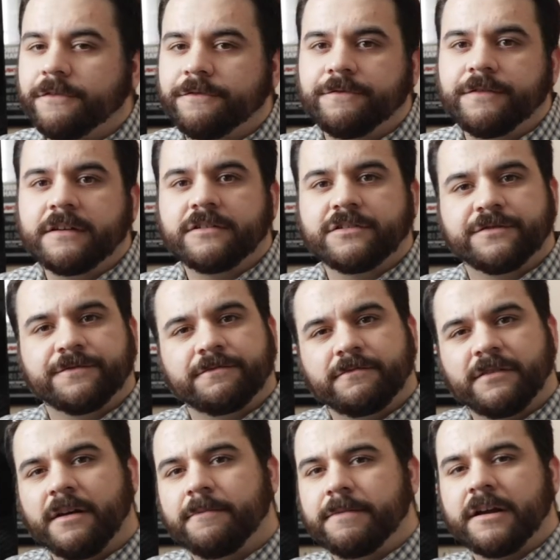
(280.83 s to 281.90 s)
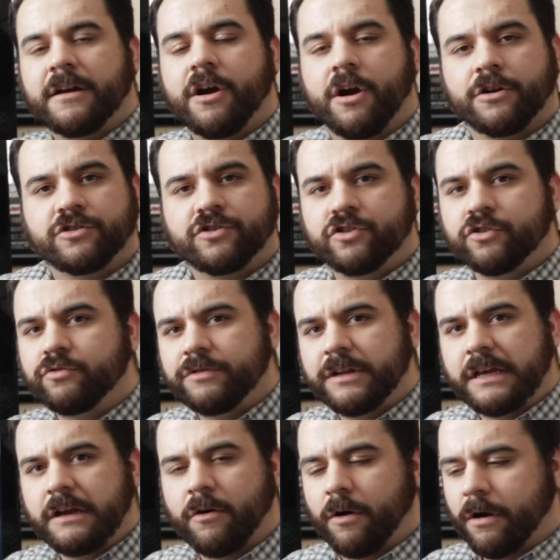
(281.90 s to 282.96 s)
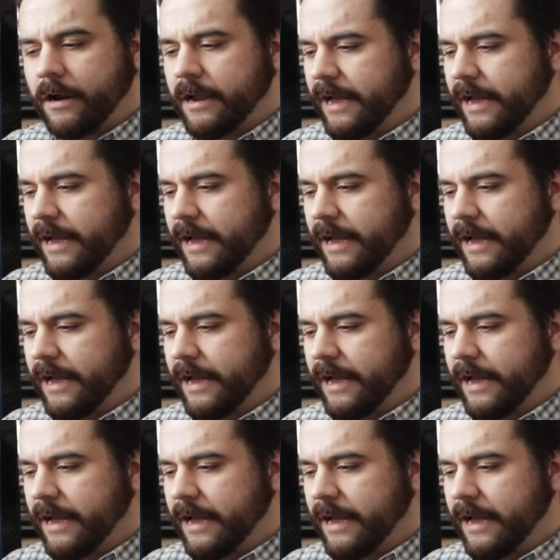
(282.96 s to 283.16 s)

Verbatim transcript: It feels a bit cartoony or